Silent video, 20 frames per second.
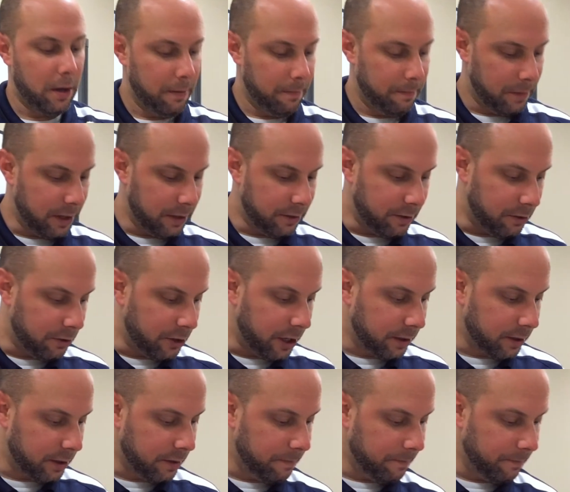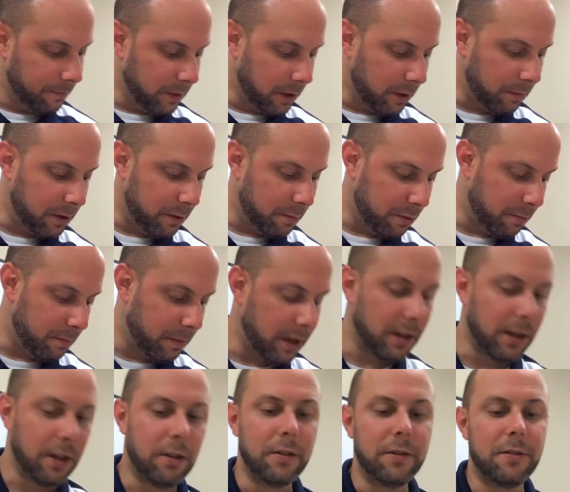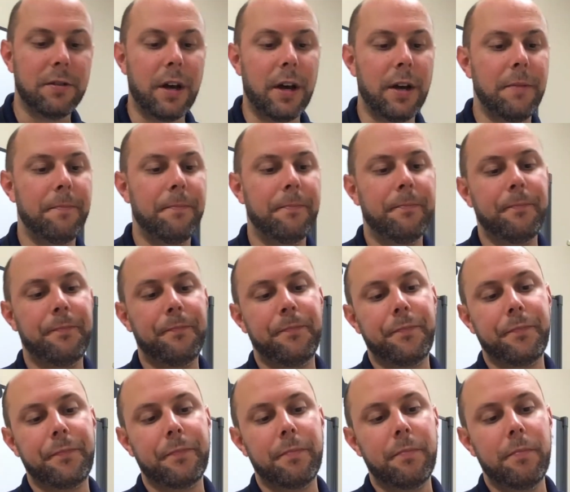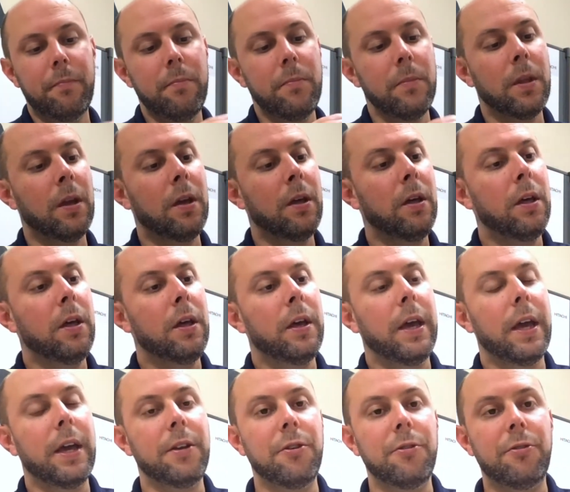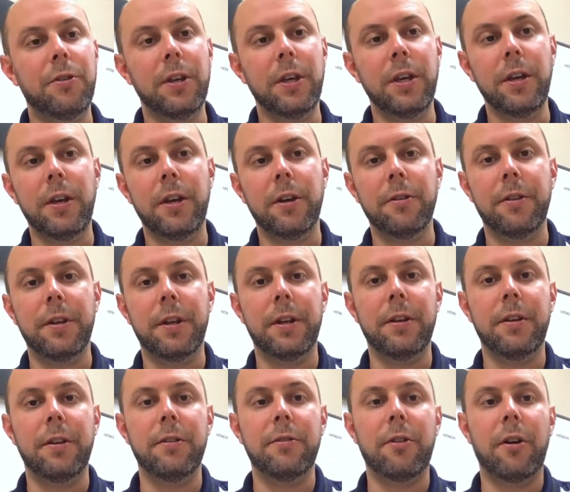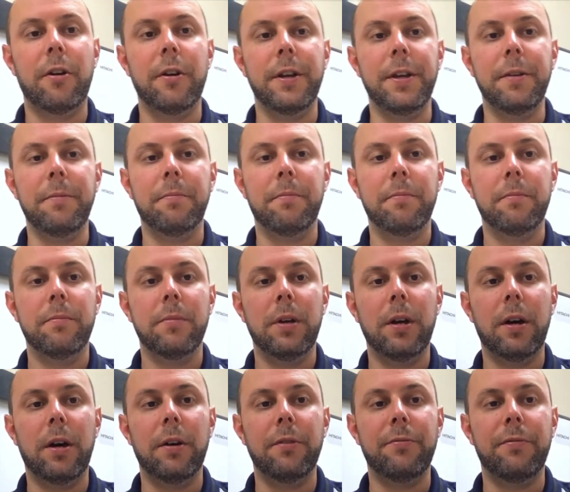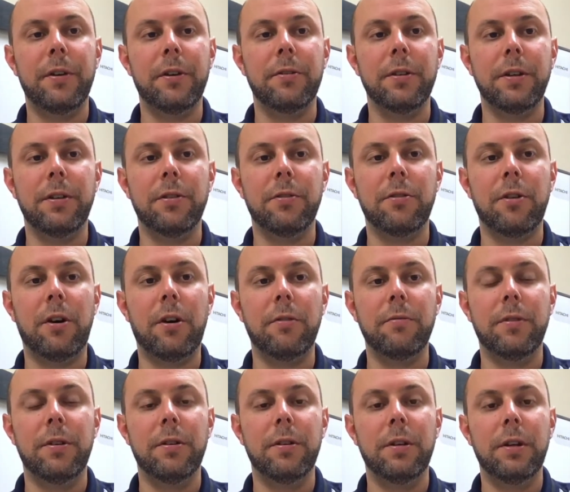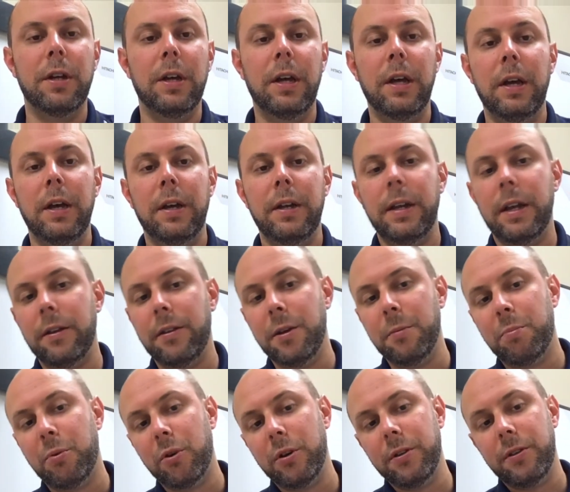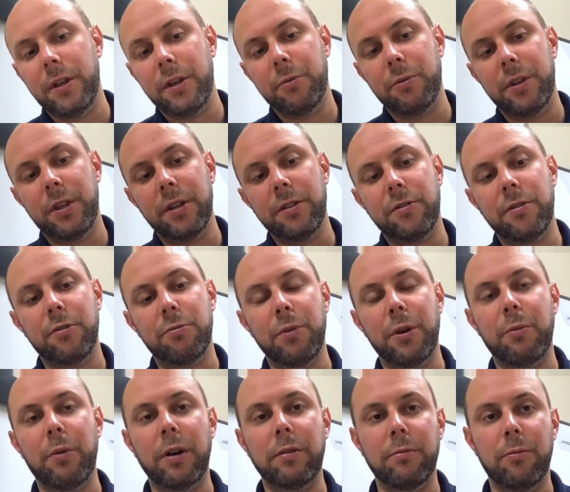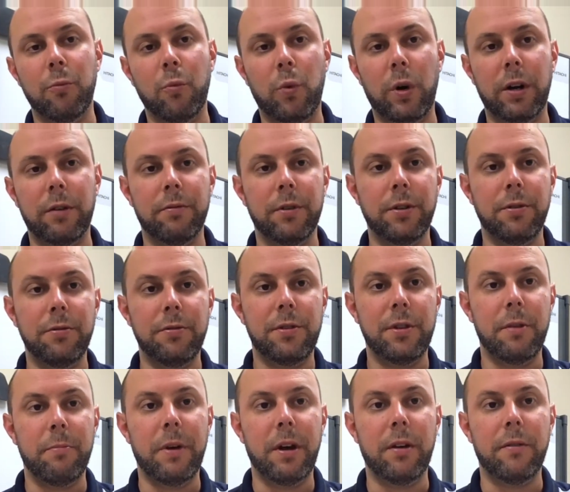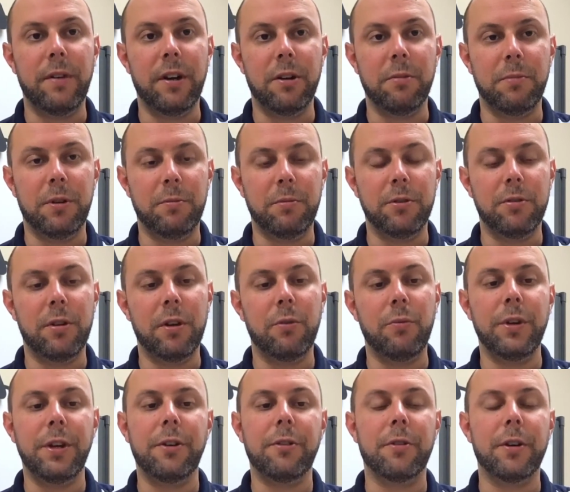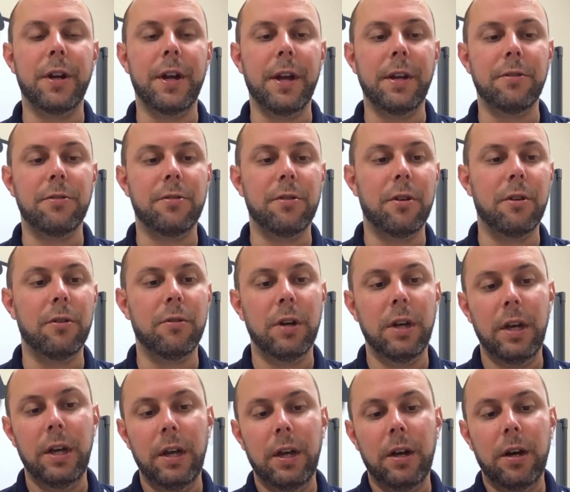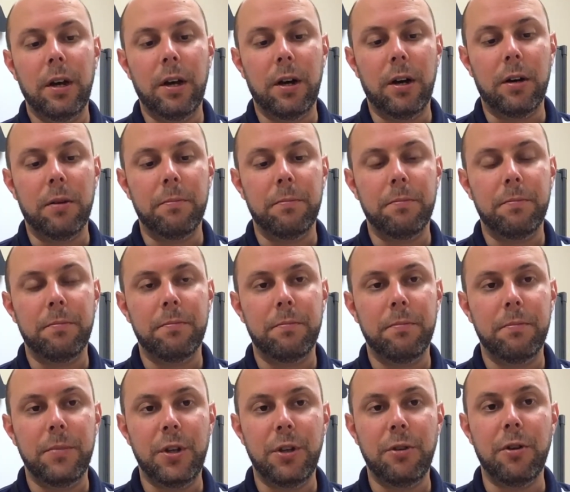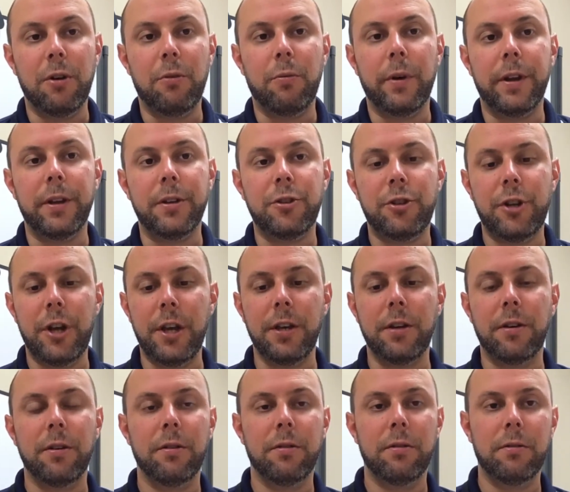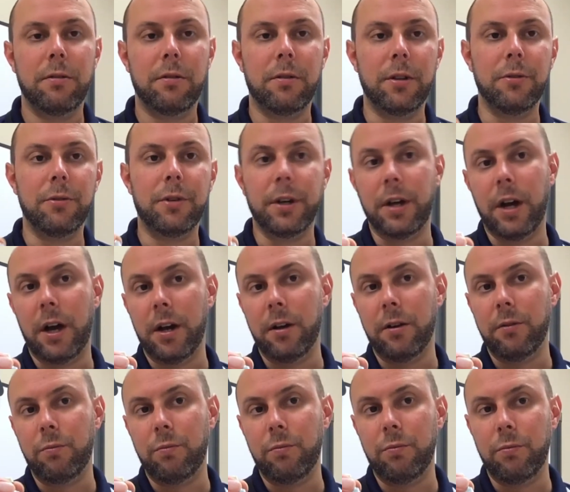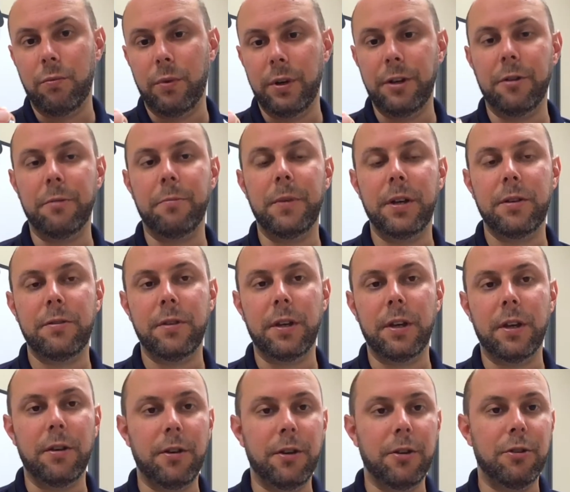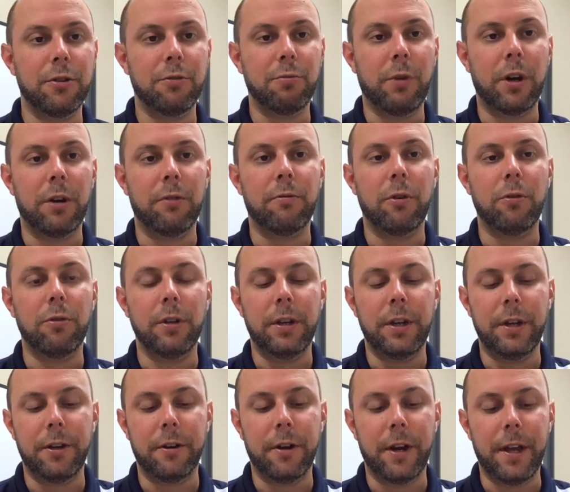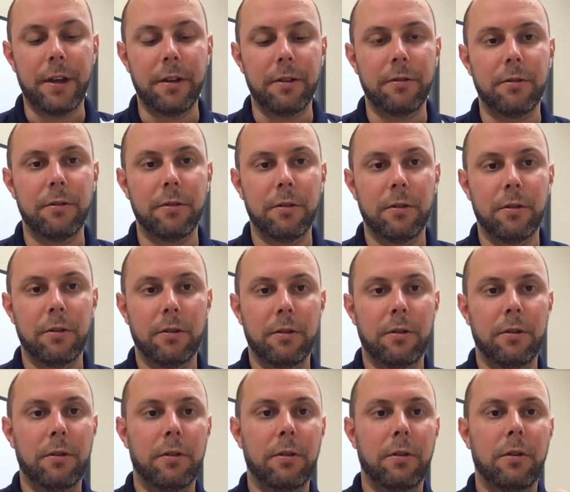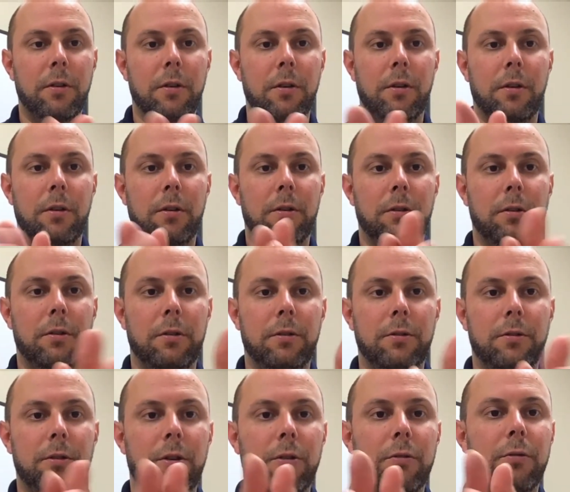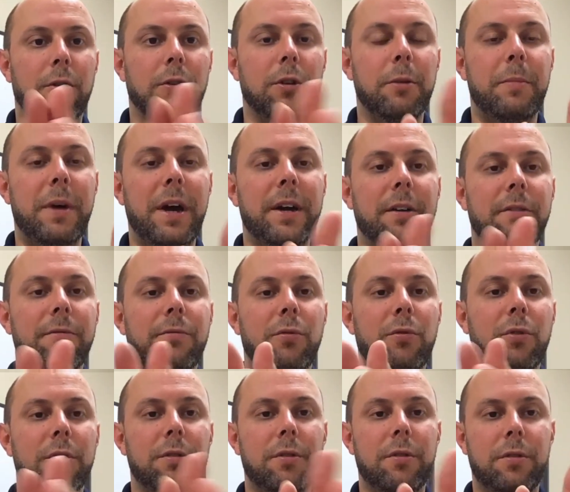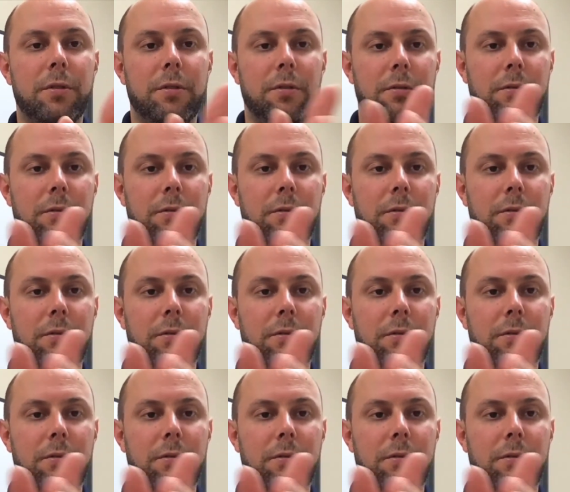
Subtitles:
Okay, that's injected. I'm going to put my needle aside. And you see here that it is already fairly dissolved. Now the important thing with this is we want to reduce the amount of air bubbles that we create. So you don't want to shake glucagon when you're mixing it. You just want to roll it in your hands. So roll it back and forth.